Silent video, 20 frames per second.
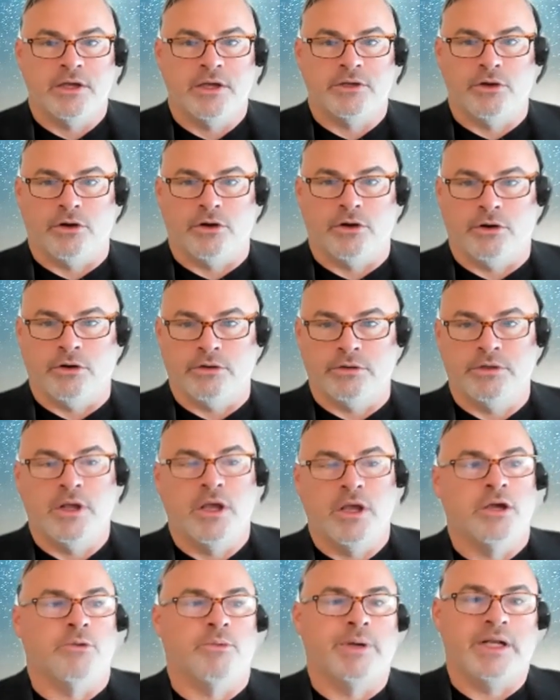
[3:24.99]
your
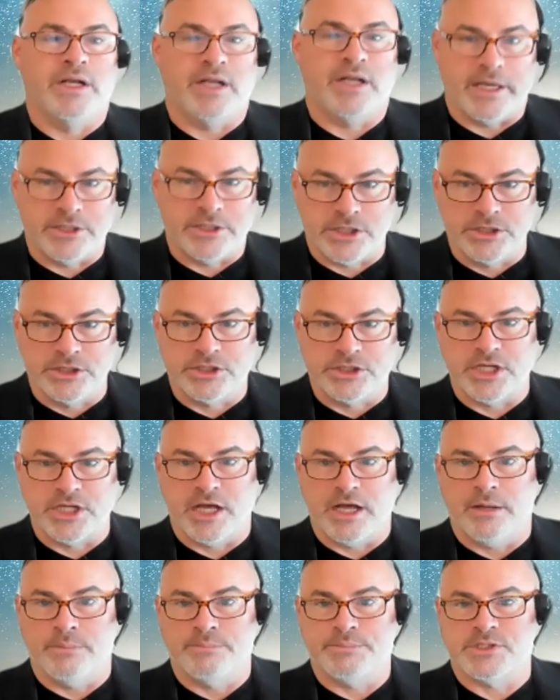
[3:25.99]

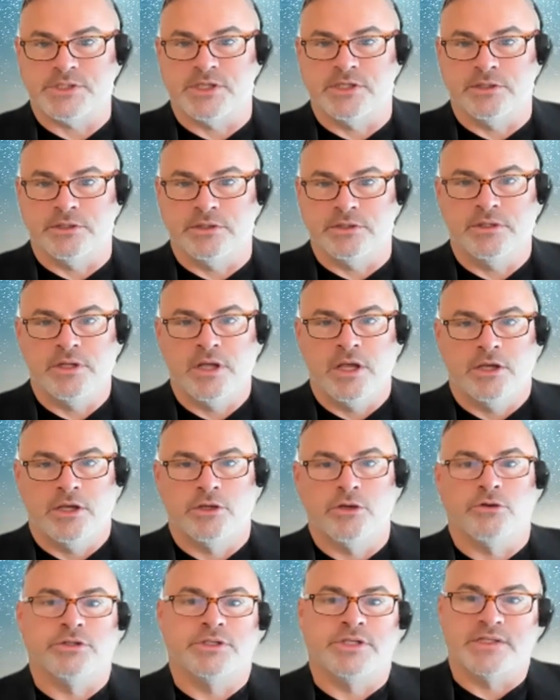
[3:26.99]
relationships and
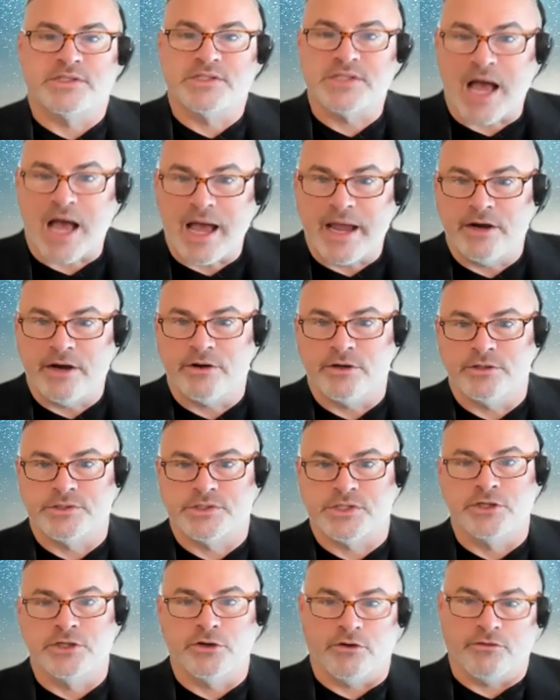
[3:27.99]
your
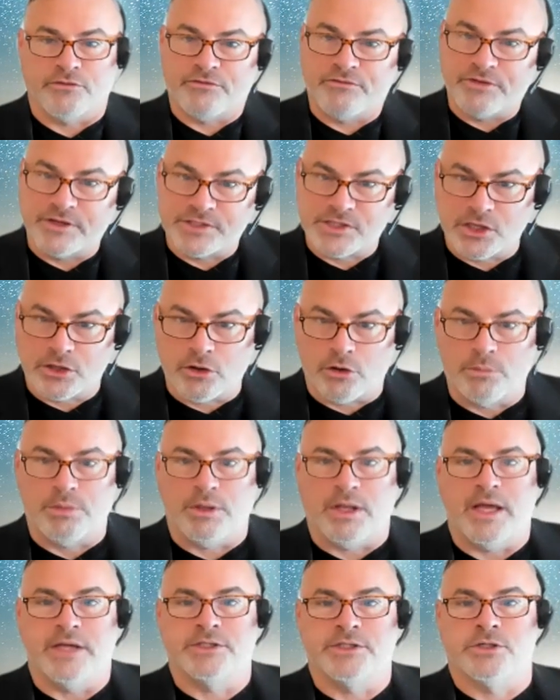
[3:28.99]
desires and your physical
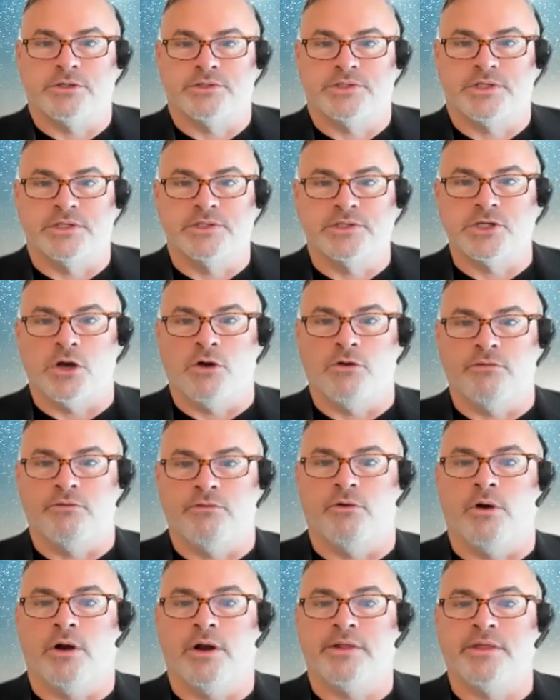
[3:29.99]
pleasures and so
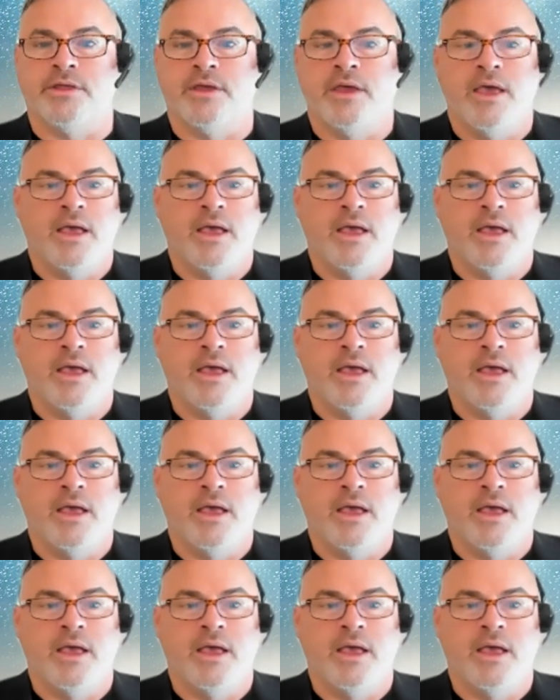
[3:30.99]
forth.